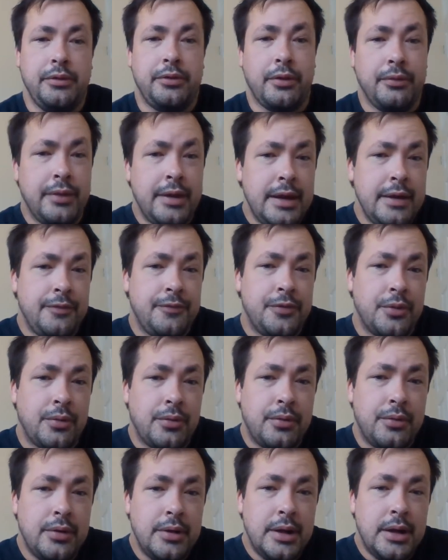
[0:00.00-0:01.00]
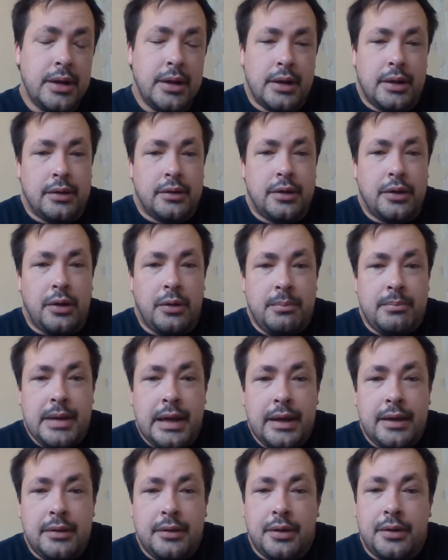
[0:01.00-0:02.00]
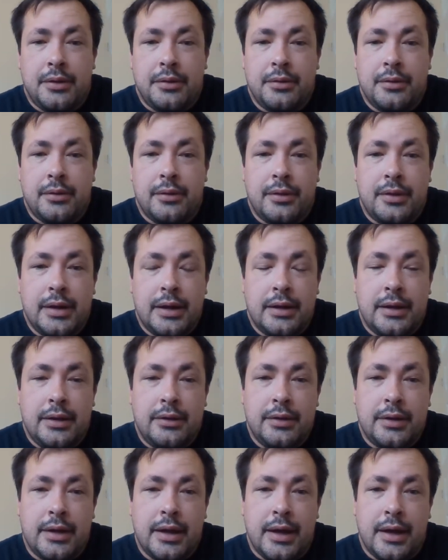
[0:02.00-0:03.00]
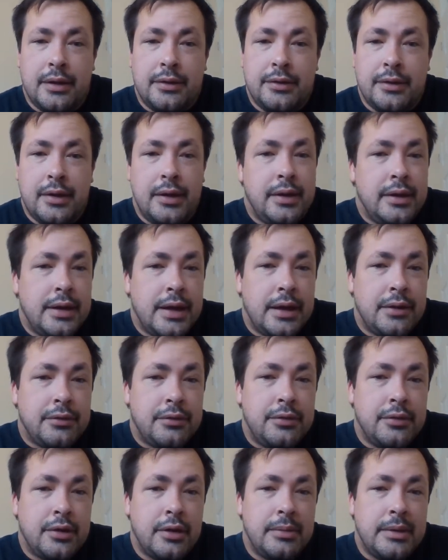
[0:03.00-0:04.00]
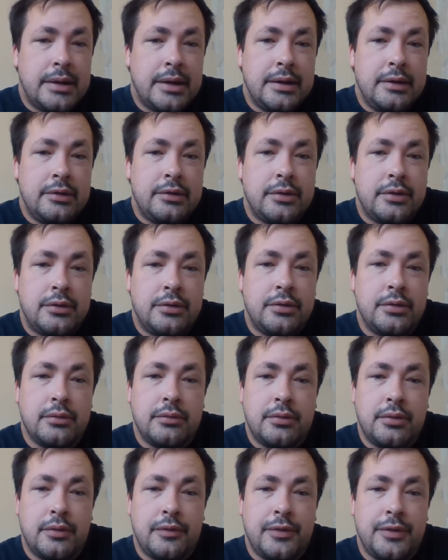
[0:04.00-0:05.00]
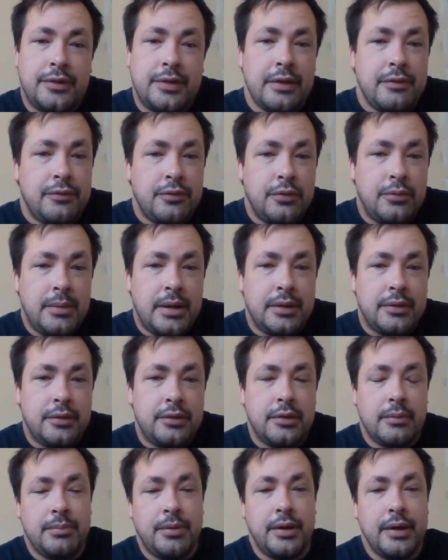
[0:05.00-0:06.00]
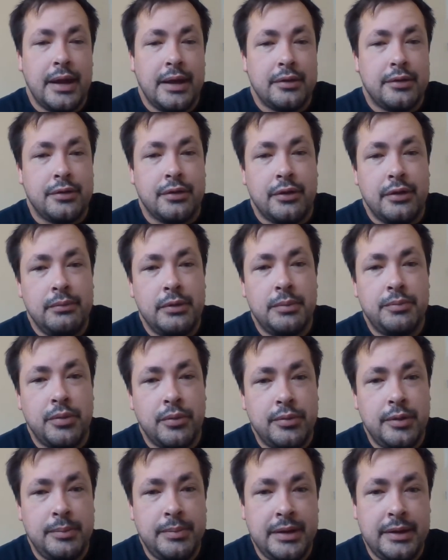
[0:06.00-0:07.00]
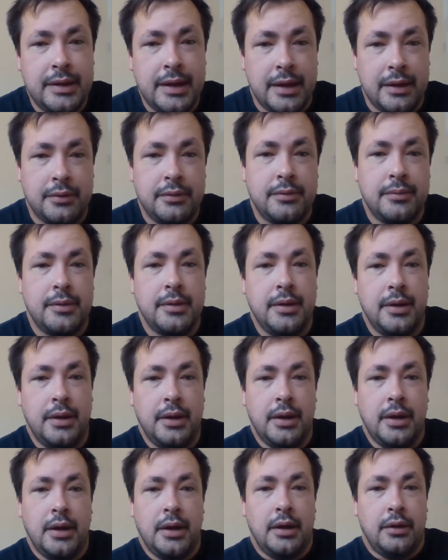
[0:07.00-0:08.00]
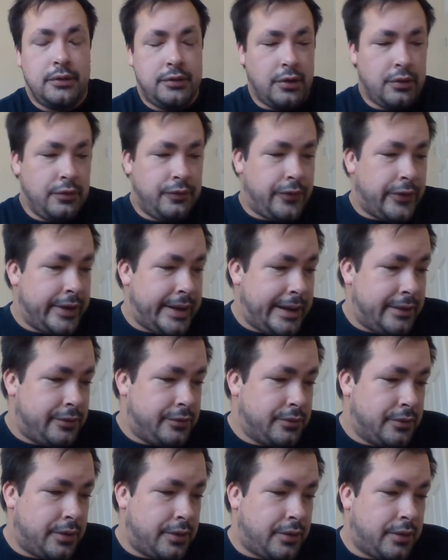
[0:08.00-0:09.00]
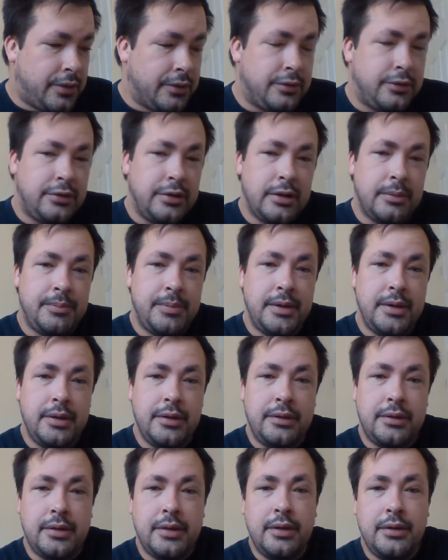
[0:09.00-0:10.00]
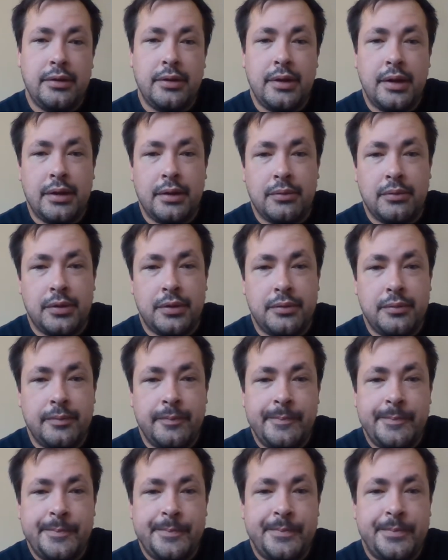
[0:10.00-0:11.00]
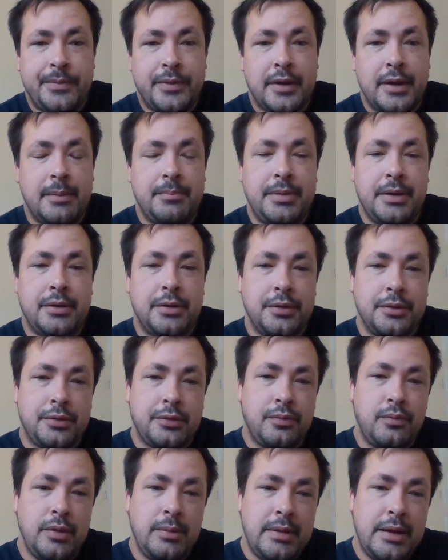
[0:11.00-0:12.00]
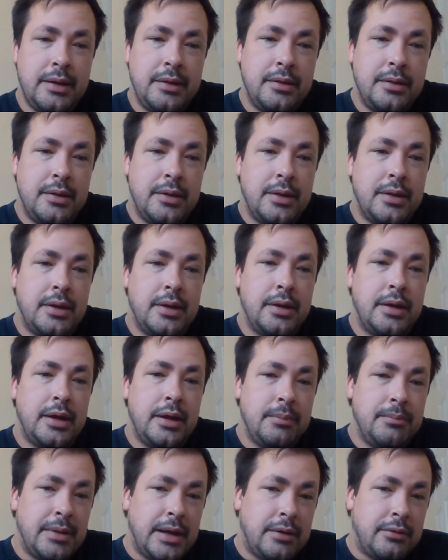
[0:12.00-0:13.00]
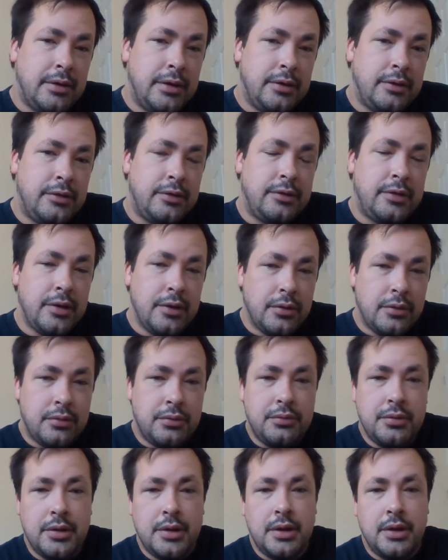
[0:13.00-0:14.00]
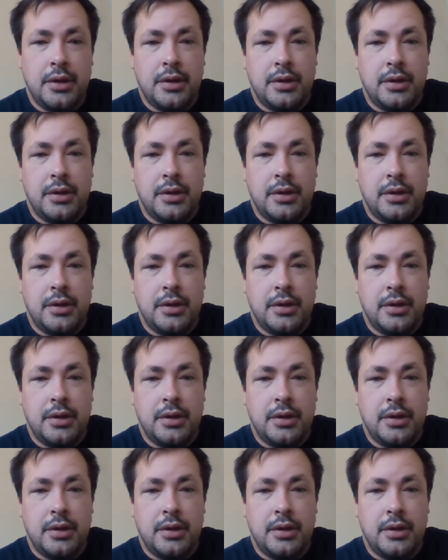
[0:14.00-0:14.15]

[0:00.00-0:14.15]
So therefore, you know, men are not likely to get any council accommodation at all, not for several months, and by that time they'll probably be dead. So financial hardship is is another one, and because women in marriage still